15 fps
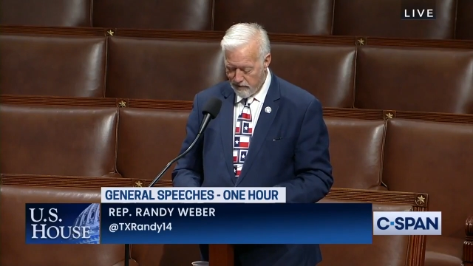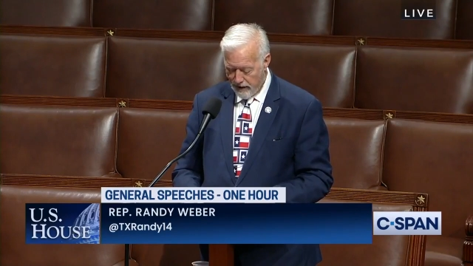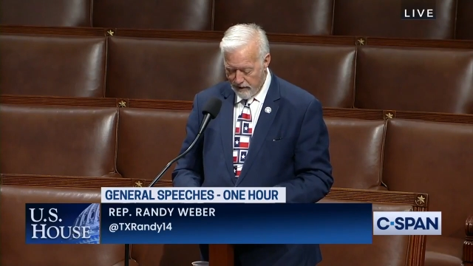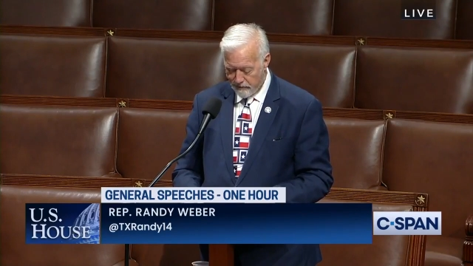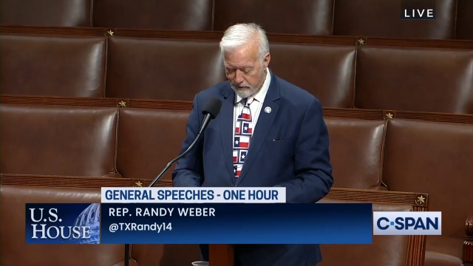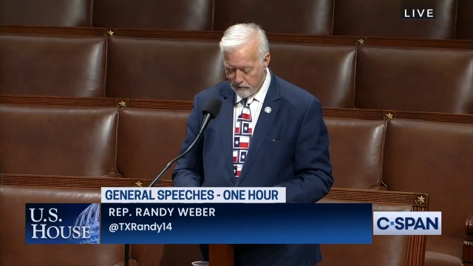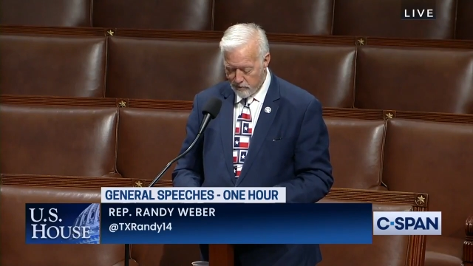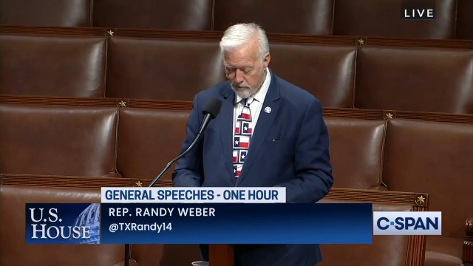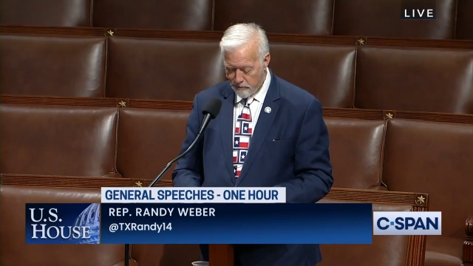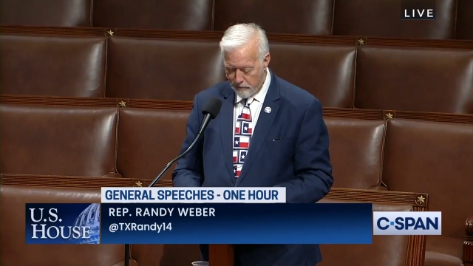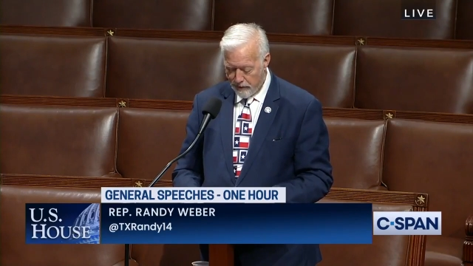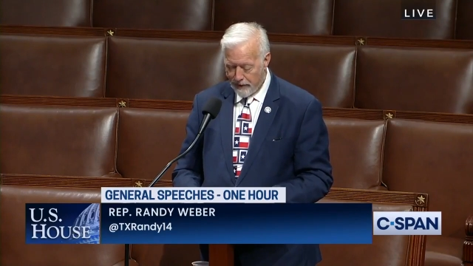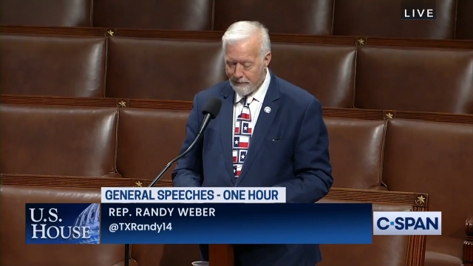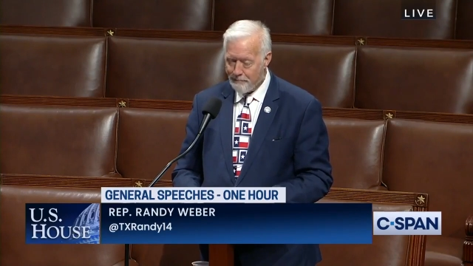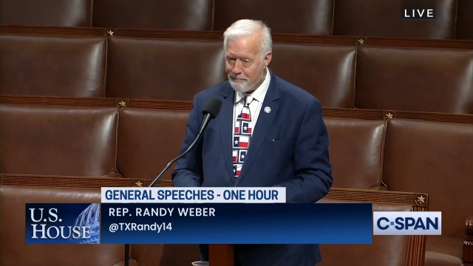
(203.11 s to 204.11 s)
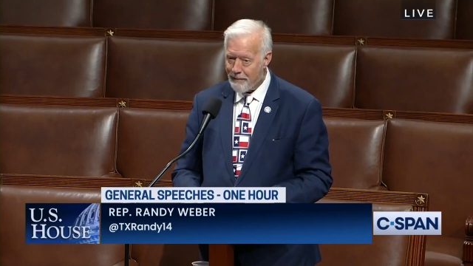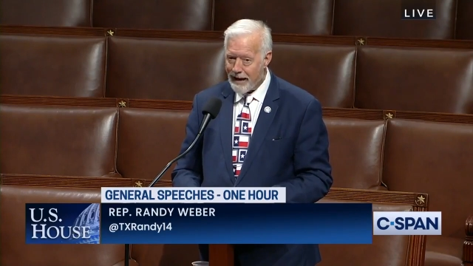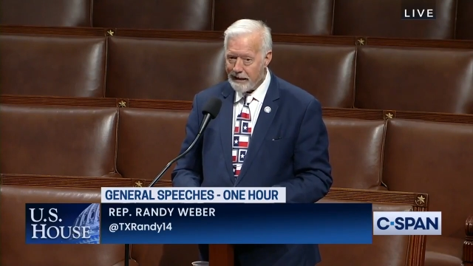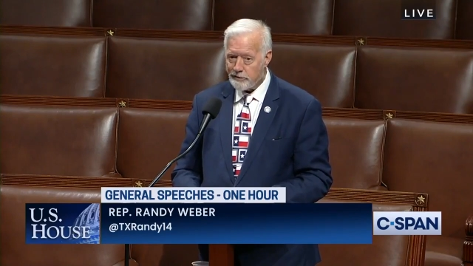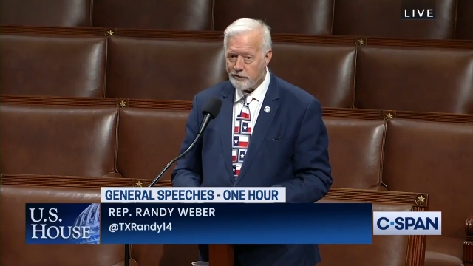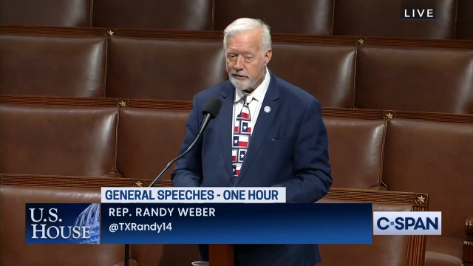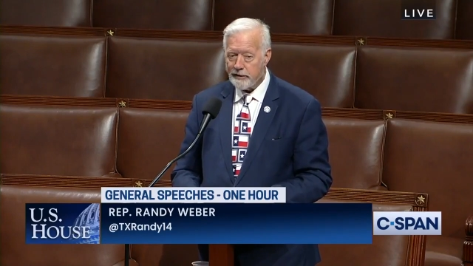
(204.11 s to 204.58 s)
having to pay
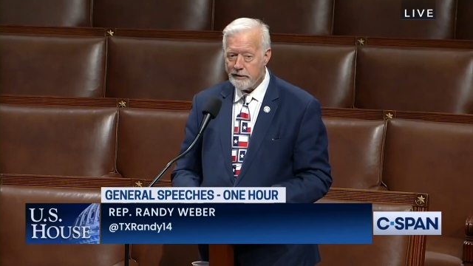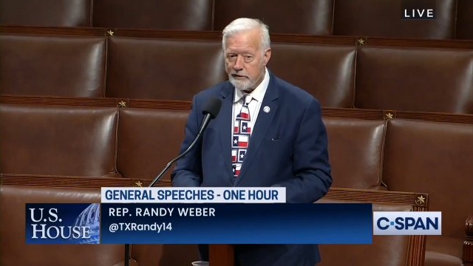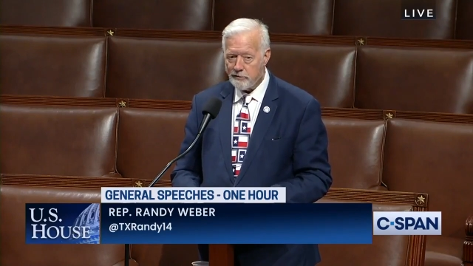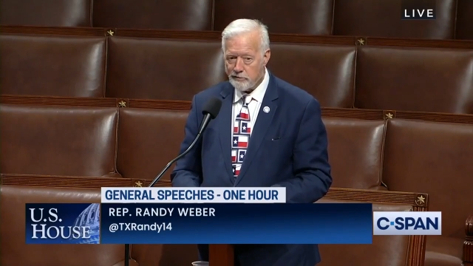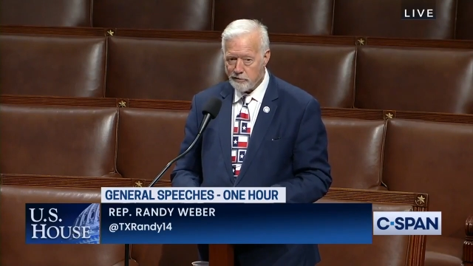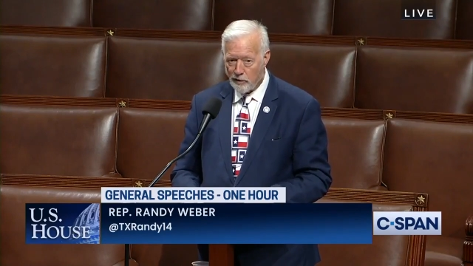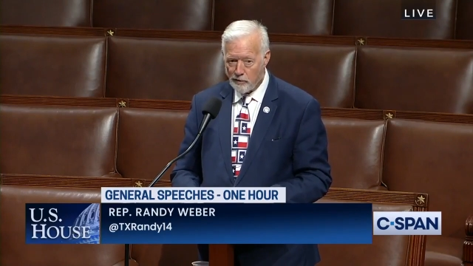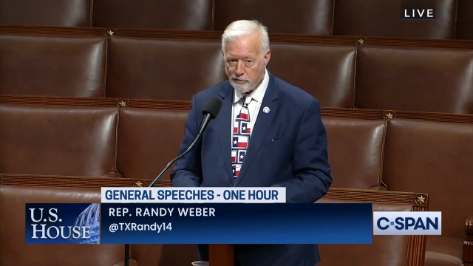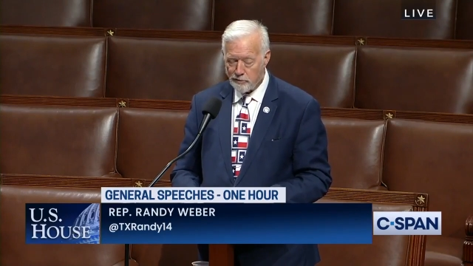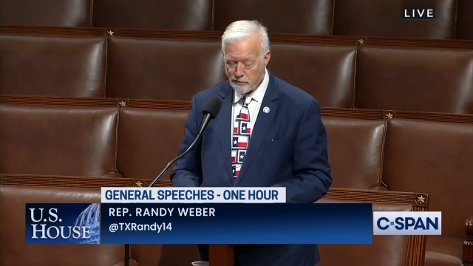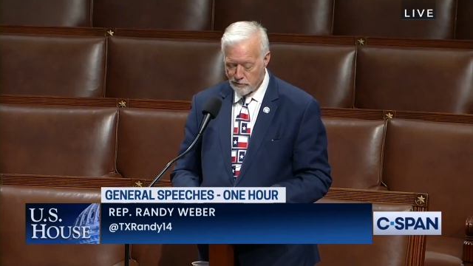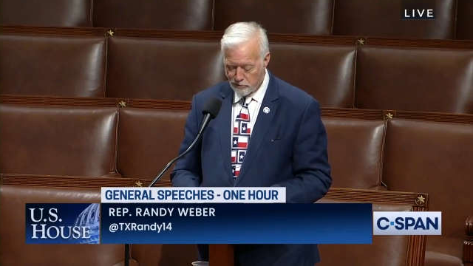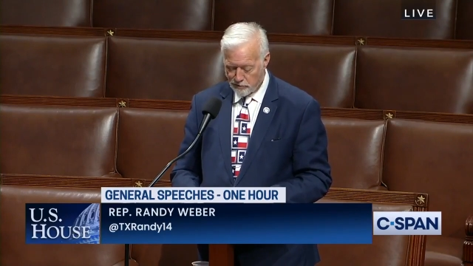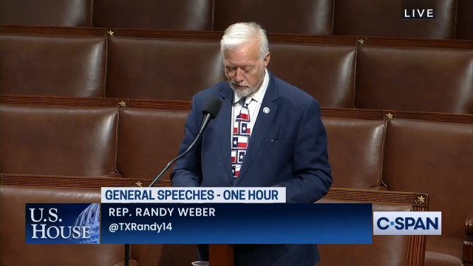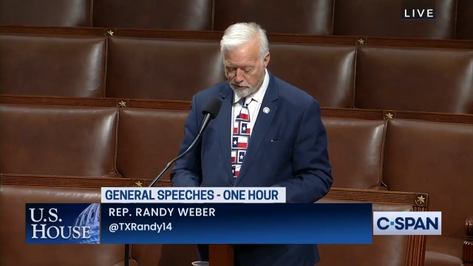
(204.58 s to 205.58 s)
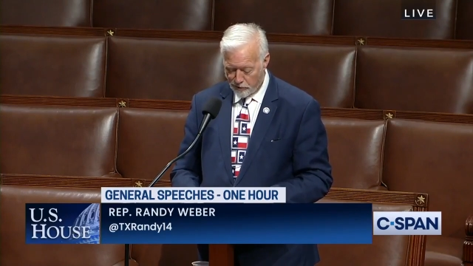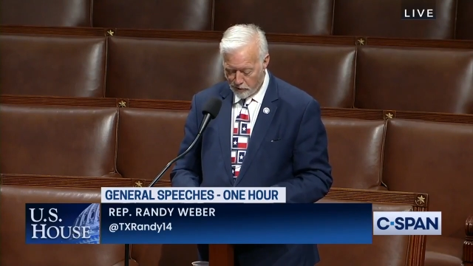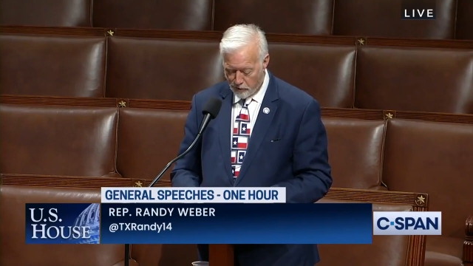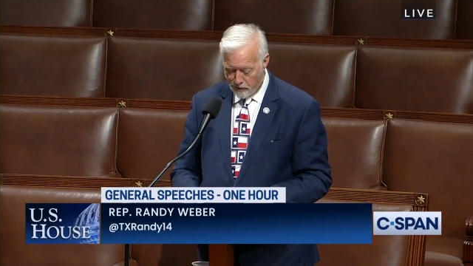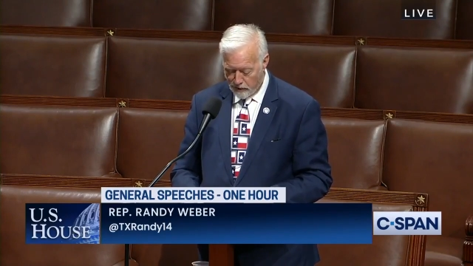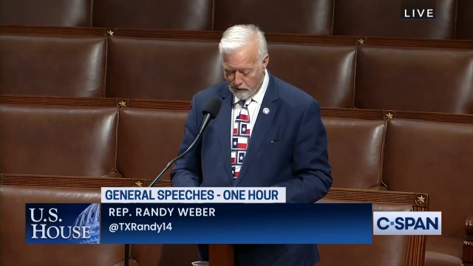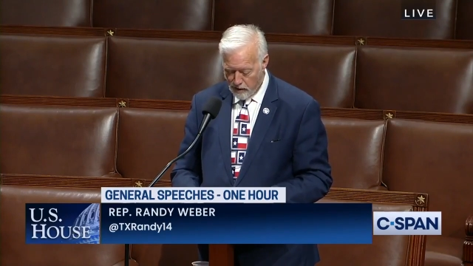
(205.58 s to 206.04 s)
matching Social
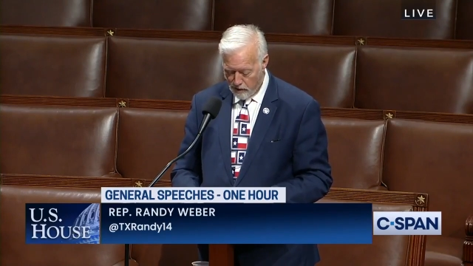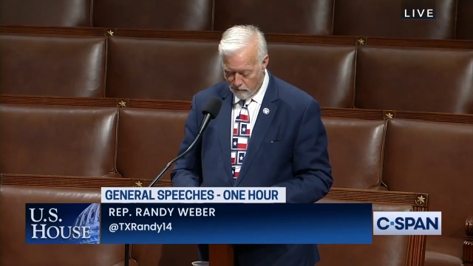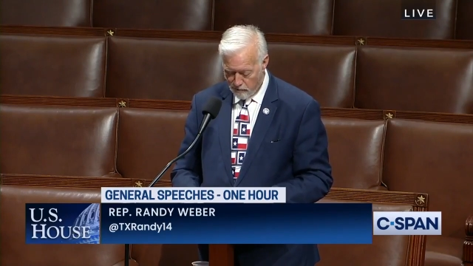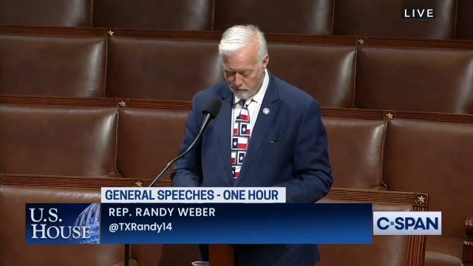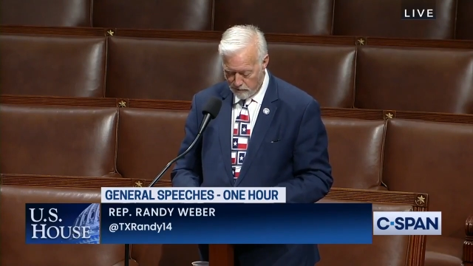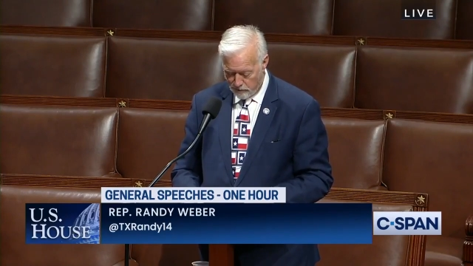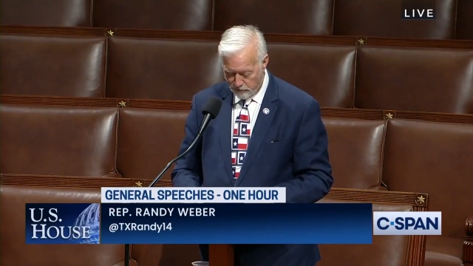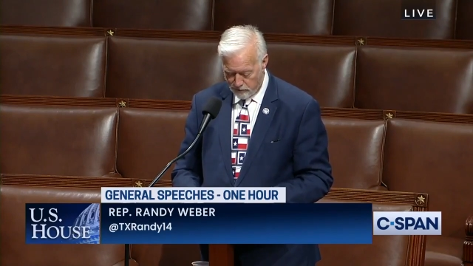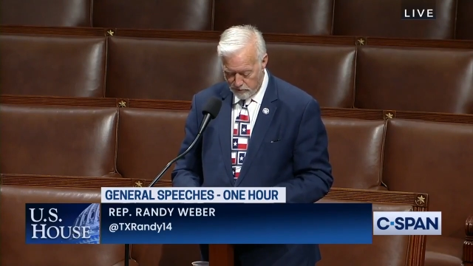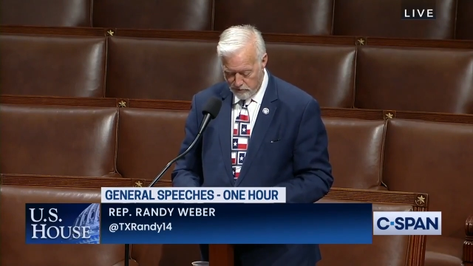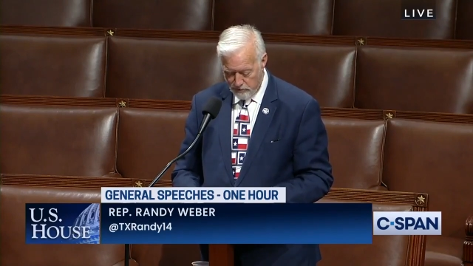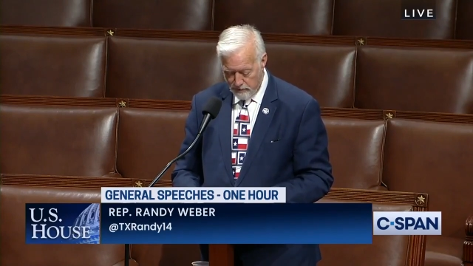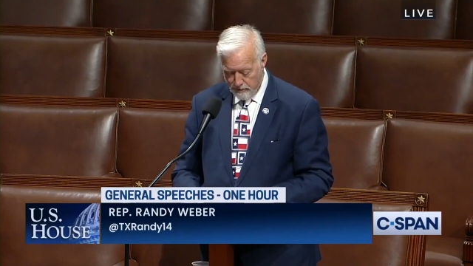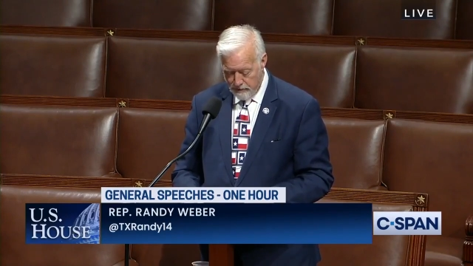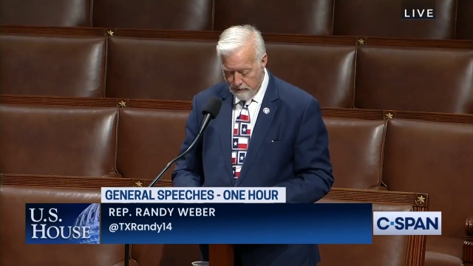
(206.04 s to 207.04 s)
Security contributions